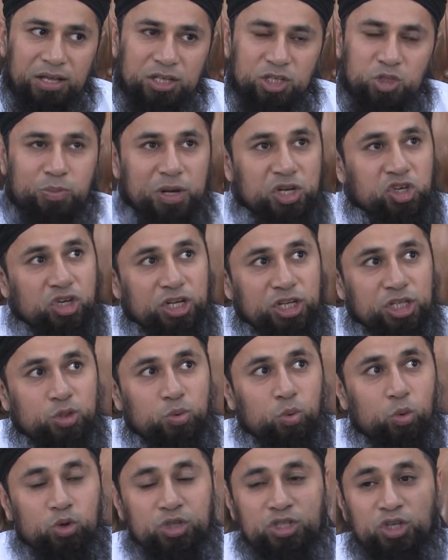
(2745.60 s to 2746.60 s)
Especially
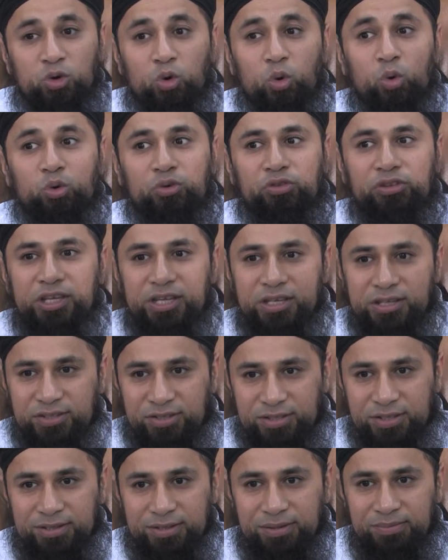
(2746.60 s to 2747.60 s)
towards the
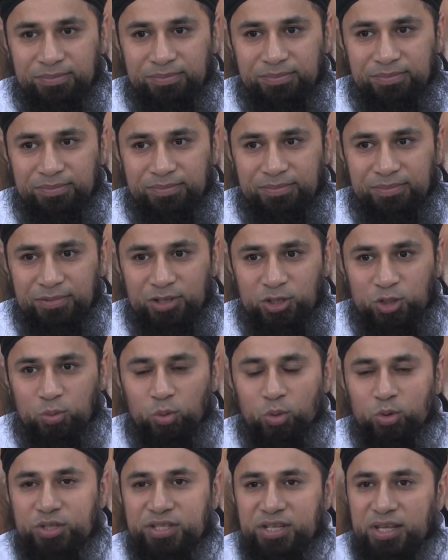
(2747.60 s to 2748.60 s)
northeast,
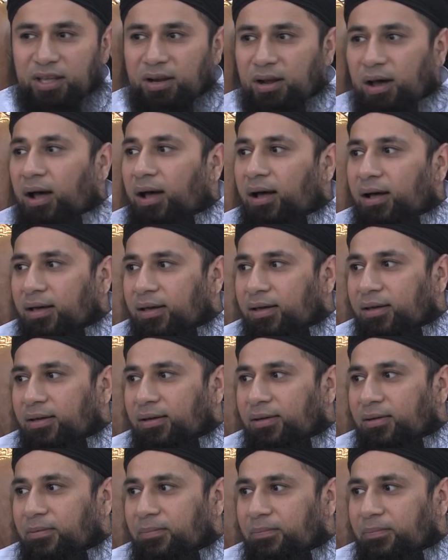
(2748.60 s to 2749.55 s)
towards Iraq.